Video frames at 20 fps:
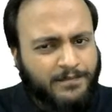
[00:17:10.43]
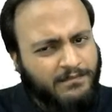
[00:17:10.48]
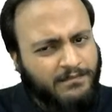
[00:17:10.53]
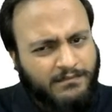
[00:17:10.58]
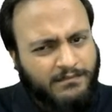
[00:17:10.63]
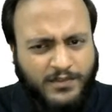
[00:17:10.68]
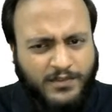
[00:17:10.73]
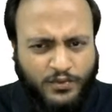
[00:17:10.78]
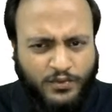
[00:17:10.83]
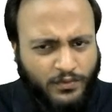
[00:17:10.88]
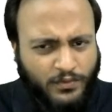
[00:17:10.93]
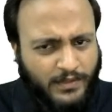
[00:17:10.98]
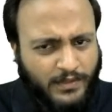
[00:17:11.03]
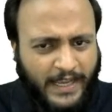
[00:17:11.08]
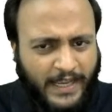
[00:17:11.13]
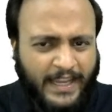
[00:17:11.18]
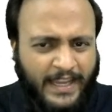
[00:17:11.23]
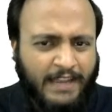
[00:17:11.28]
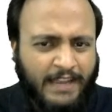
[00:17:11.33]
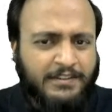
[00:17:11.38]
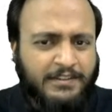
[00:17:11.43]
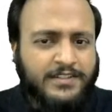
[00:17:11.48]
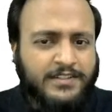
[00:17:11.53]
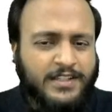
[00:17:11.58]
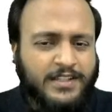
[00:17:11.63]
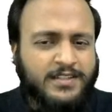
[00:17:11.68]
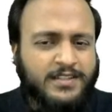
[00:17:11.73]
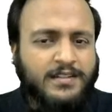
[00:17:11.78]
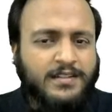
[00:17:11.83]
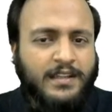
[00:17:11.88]
So I have
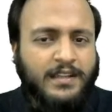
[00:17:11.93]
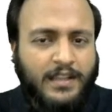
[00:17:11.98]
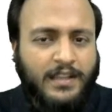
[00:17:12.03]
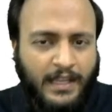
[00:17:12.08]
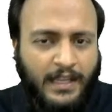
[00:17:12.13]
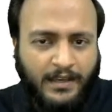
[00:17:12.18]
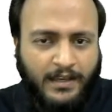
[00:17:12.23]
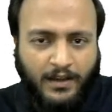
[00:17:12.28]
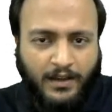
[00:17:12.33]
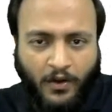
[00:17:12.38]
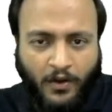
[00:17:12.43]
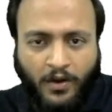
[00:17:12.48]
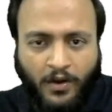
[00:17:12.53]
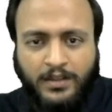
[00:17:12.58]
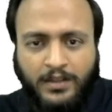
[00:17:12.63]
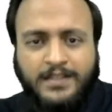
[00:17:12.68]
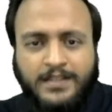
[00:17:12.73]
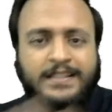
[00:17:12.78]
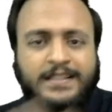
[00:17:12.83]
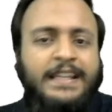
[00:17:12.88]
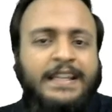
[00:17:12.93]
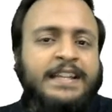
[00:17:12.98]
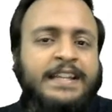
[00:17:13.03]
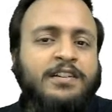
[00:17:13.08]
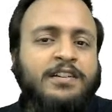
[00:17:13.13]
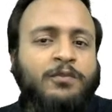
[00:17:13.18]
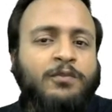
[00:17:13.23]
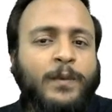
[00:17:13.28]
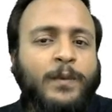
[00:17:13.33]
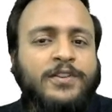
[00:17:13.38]
just in all the series
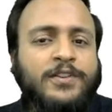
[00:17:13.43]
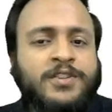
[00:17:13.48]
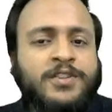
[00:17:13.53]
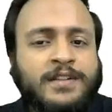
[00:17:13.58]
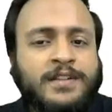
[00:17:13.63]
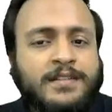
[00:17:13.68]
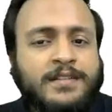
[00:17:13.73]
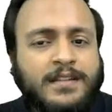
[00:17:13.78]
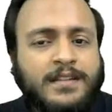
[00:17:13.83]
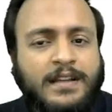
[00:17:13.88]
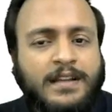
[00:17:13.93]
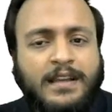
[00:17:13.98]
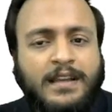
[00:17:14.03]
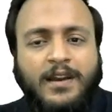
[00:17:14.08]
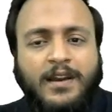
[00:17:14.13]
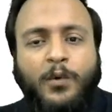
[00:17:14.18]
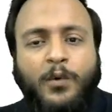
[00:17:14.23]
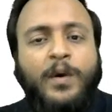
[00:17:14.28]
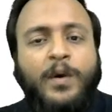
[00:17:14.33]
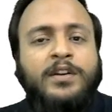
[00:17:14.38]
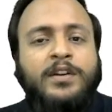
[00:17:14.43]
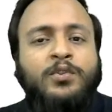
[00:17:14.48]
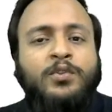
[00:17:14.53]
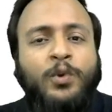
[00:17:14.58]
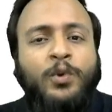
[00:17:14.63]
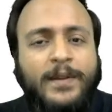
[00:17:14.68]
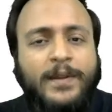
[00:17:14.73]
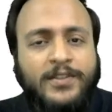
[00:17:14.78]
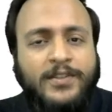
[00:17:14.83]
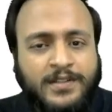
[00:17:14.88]
of questions, 1 or
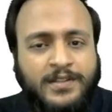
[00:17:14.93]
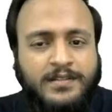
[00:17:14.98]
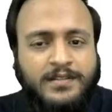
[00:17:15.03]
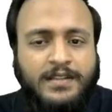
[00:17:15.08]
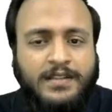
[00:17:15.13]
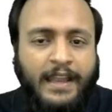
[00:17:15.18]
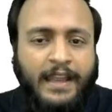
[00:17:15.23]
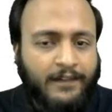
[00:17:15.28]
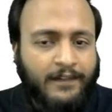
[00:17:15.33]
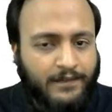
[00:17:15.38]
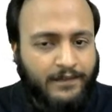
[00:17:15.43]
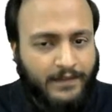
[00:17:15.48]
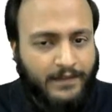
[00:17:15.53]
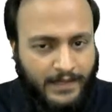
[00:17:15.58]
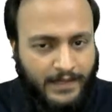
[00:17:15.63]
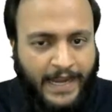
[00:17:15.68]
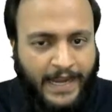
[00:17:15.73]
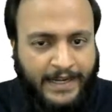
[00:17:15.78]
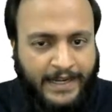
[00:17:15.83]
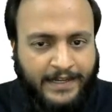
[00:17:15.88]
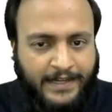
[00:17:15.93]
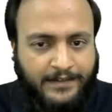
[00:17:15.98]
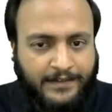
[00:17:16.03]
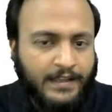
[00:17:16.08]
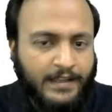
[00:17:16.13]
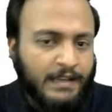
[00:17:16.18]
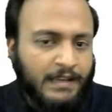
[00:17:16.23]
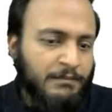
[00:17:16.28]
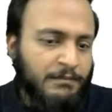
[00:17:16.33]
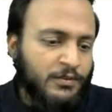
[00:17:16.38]
2 questions I have added
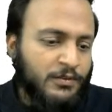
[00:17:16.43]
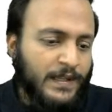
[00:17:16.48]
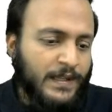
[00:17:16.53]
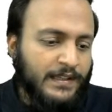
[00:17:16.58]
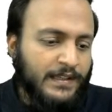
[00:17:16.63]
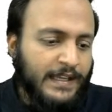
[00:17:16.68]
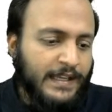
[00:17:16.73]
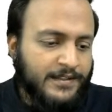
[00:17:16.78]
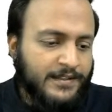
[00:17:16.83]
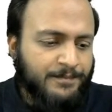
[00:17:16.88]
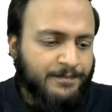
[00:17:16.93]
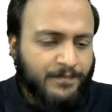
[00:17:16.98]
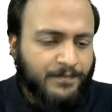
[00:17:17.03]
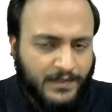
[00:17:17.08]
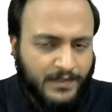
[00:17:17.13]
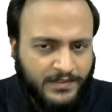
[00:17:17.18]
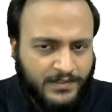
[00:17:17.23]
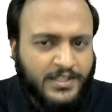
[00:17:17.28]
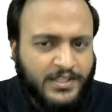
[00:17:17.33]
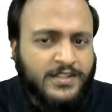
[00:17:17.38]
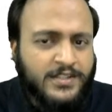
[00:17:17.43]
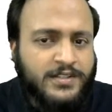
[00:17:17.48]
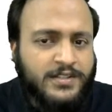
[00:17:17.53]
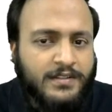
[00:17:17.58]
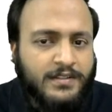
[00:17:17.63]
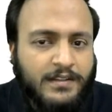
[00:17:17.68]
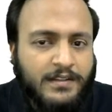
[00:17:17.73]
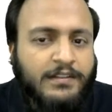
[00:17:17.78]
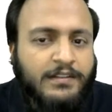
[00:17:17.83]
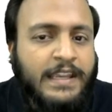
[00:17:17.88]
in between that, just
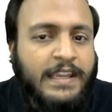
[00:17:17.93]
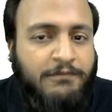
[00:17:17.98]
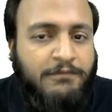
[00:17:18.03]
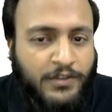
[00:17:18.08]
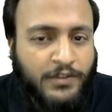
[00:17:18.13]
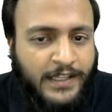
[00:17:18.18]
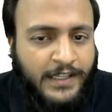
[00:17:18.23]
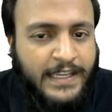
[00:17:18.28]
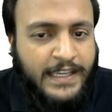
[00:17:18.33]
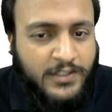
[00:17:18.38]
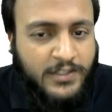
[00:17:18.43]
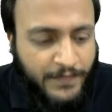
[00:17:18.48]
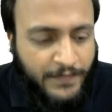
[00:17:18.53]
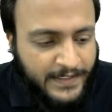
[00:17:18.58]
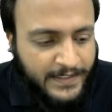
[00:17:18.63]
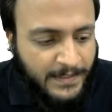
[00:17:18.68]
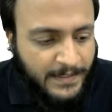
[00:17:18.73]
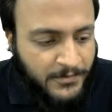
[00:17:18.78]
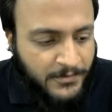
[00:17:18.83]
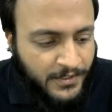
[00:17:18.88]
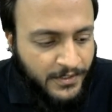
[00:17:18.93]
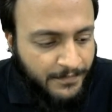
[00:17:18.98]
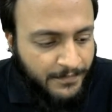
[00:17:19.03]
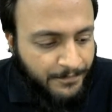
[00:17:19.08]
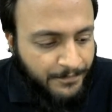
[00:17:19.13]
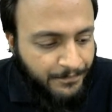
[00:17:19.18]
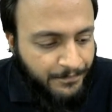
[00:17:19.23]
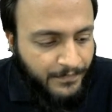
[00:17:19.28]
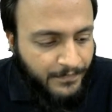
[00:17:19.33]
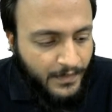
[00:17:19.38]
for the case of exception.
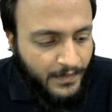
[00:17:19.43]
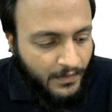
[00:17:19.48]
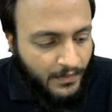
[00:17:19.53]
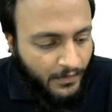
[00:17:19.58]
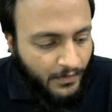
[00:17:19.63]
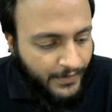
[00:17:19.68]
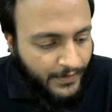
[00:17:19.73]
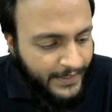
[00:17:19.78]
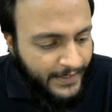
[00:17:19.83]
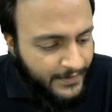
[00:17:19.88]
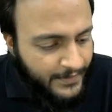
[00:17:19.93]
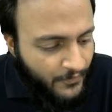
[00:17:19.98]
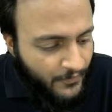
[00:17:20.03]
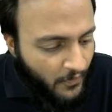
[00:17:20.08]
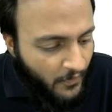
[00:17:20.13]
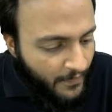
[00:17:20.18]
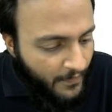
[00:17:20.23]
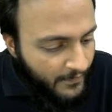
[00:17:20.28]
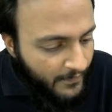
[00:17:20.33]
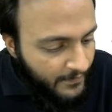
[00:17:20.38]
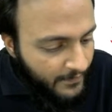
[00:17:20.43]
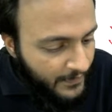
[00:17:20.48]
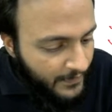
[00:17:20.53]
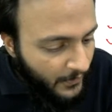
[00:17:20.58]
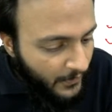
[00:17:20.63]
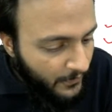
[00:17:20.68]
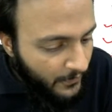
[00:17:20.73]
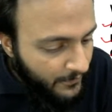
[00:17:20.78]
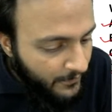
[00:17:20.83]
All right. Now,